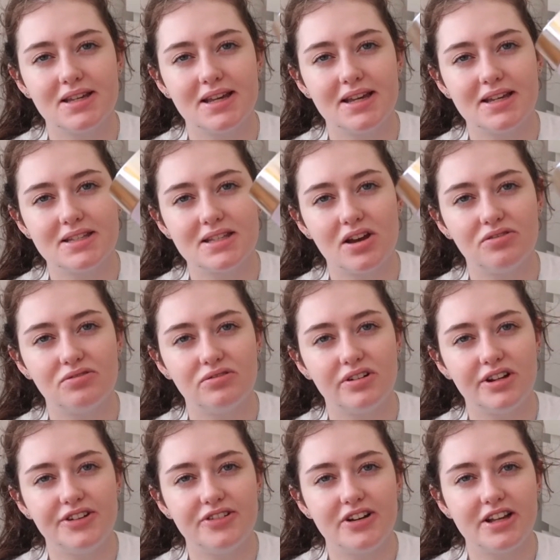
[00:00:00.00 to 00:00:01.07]
is
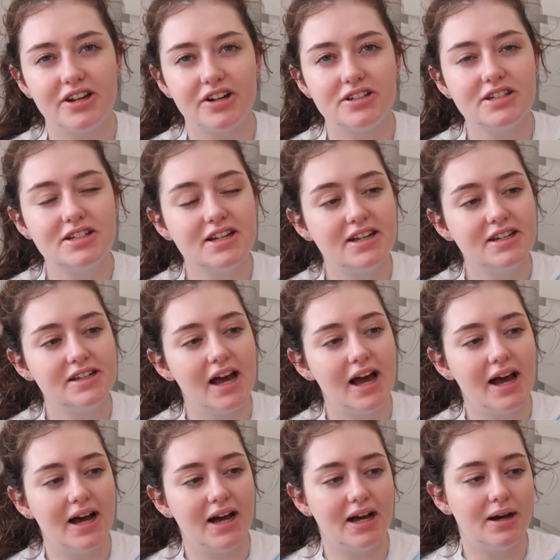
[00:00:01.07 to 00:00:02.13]
really, really good.
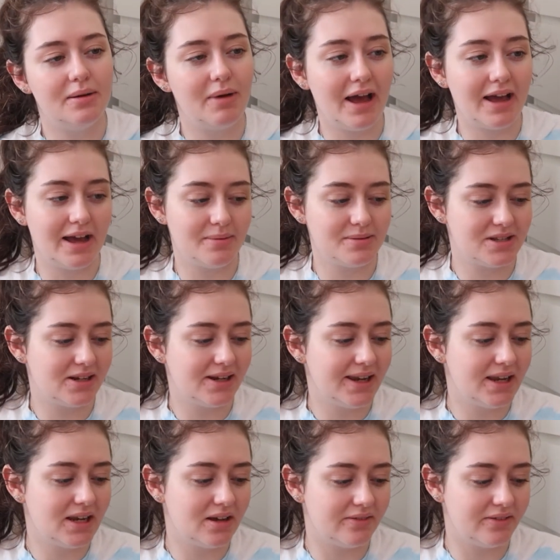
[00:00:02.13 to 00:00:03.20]
I
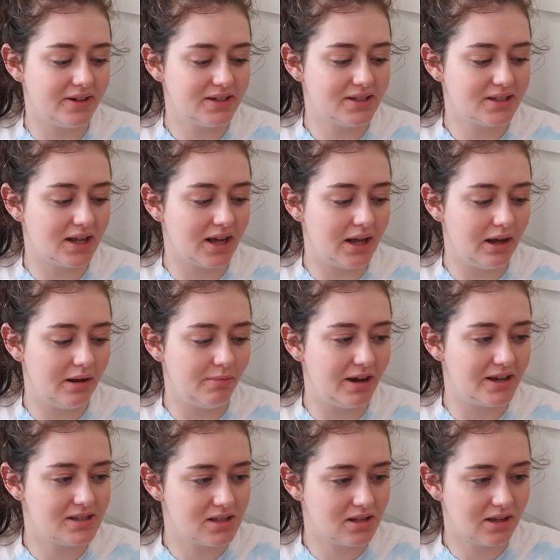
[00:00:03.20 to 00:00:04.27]
absolutely love it. I
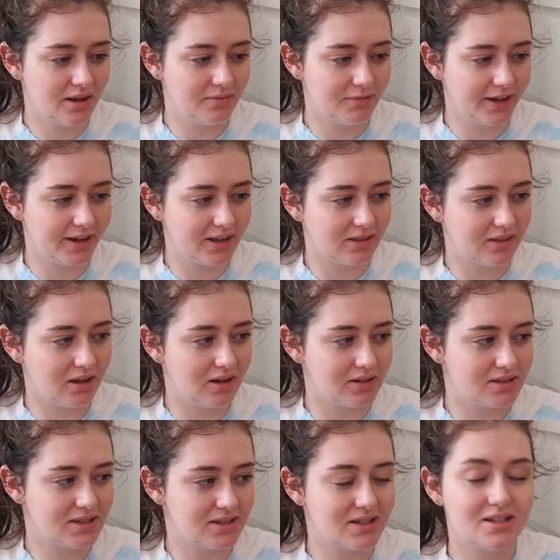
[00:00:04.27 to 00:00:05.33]
still have like
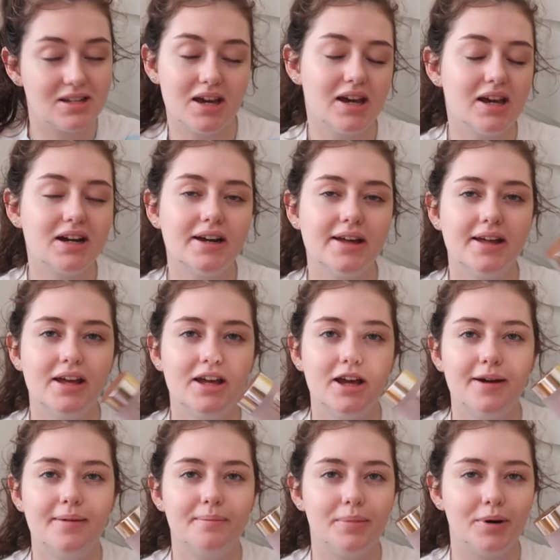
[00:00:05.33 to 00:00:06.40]
lots to take,
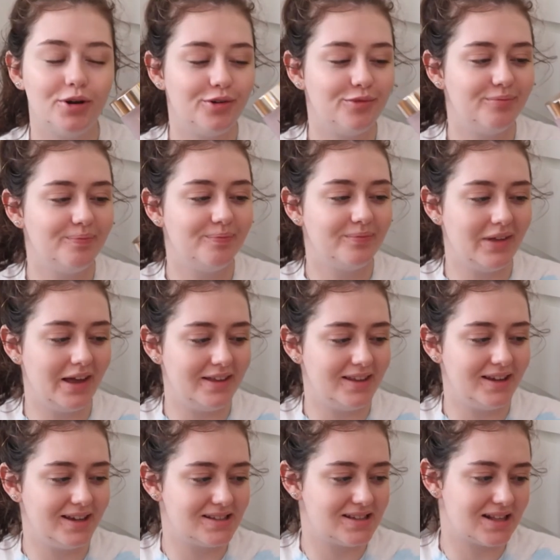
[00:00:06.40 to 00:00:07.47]
but I
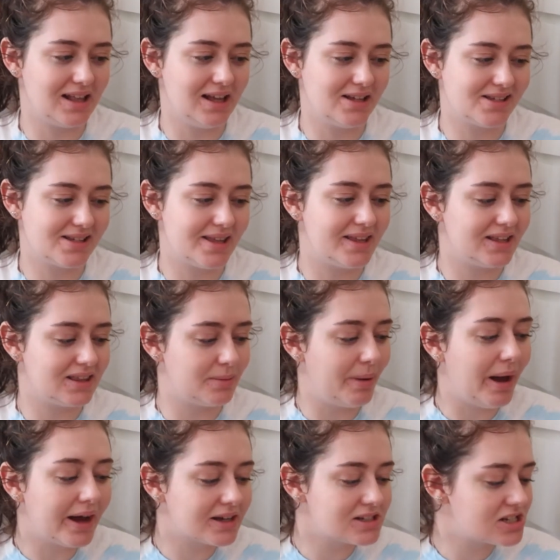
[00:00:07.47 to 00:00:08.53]
think it's class. I think the
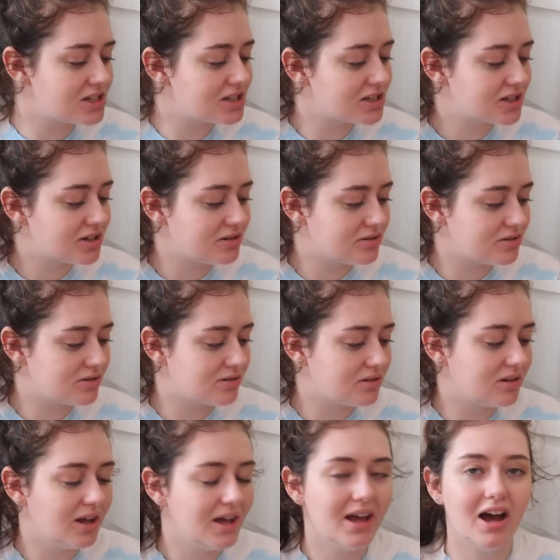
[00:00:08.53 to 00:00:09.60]
packaging's cool.
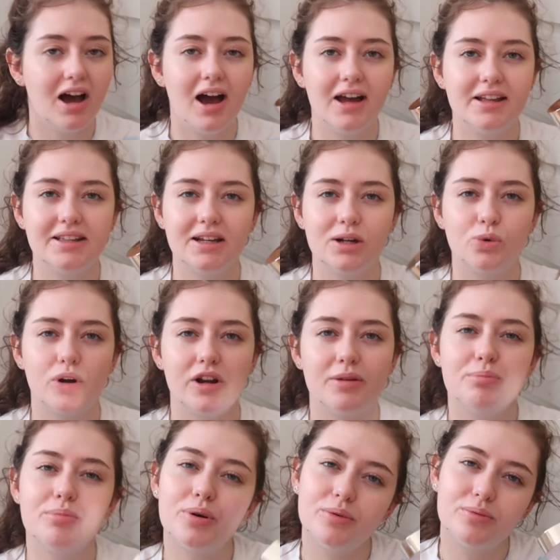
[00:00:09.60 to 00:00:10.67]
I think what
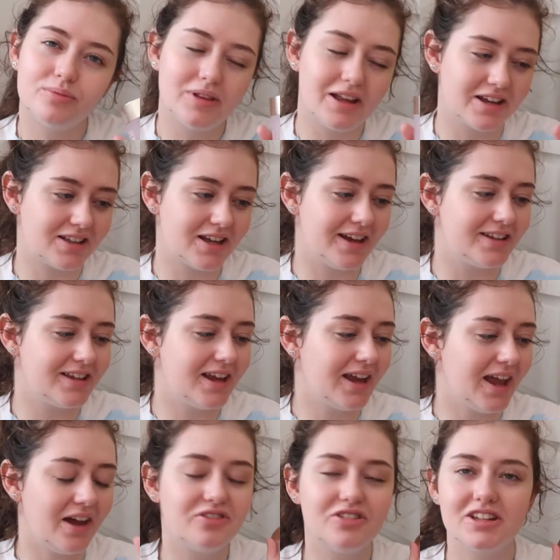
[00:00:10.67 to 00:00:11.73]
it I think
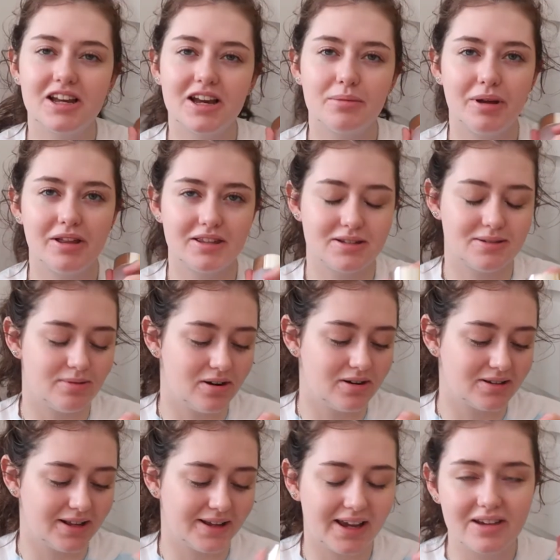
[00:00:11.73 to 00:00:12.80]
everything about this
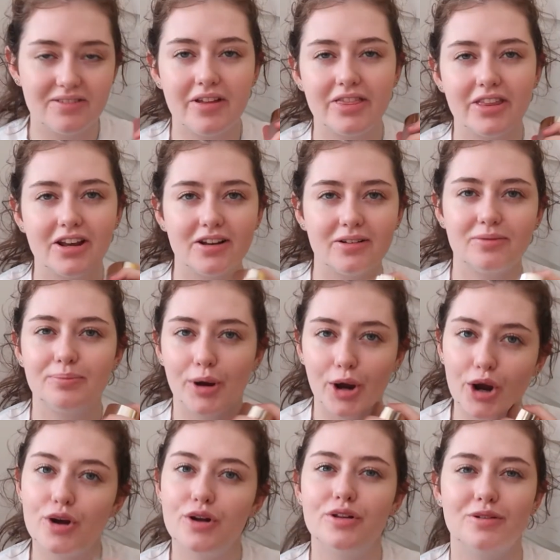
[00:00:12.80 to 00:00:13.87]
product, like even the
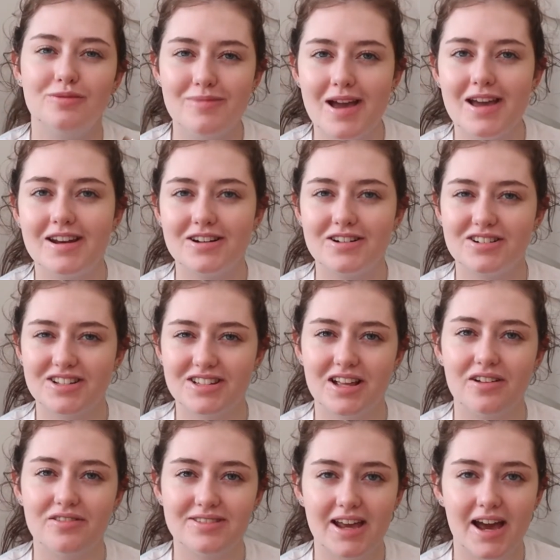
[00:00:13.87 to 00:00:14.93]
girl who made it
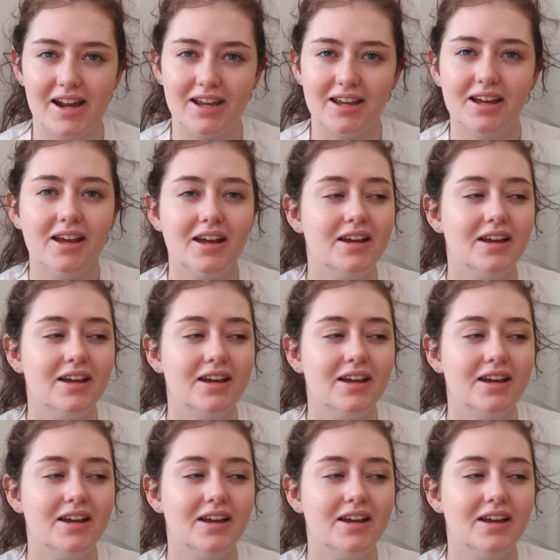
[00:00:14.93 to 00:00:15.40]
herself, Tati,